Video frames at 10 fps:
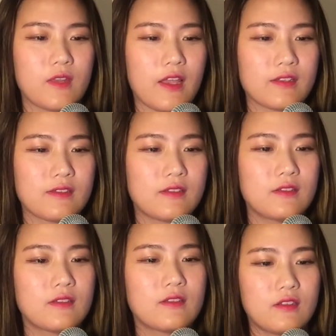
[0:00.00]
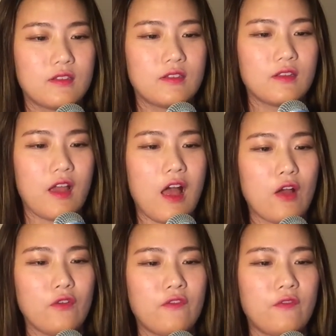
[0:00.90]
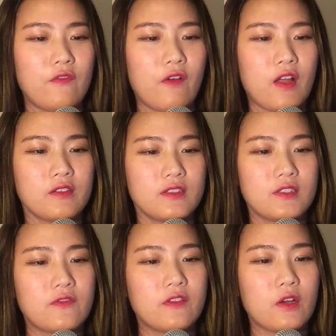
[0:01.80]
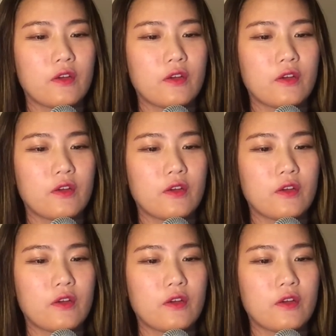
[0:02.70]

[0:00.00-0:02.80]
Next, how funds flow